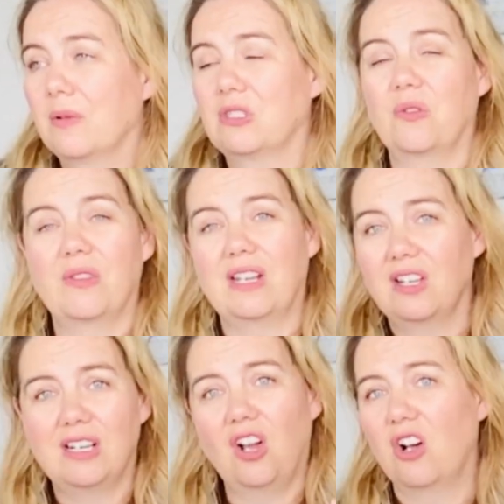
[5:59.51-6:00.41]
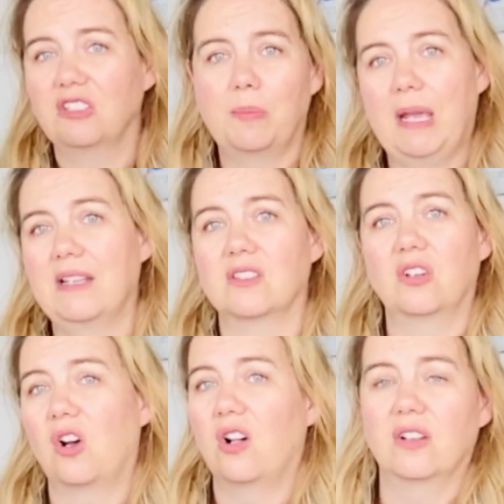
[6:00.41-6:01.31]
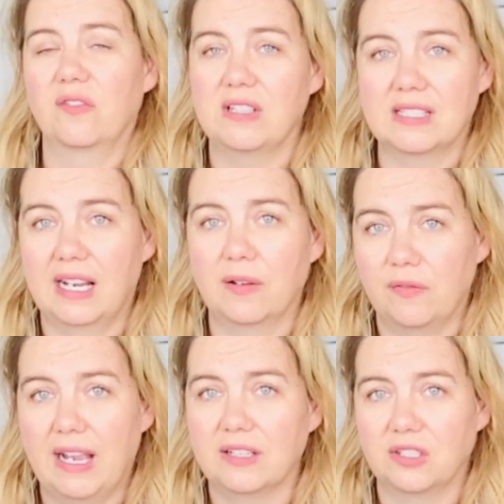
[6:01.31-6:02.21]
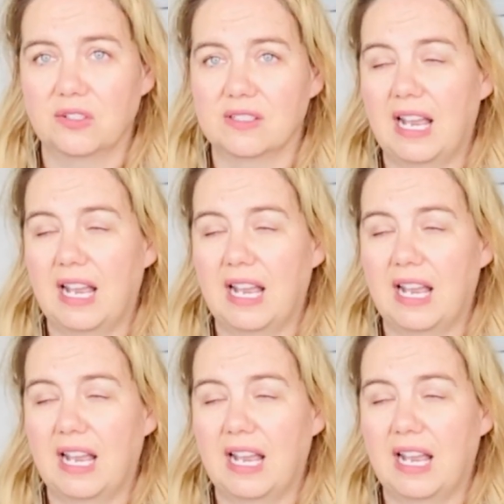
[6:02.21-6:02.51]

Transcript: So that it all depends on all of these kind of factors.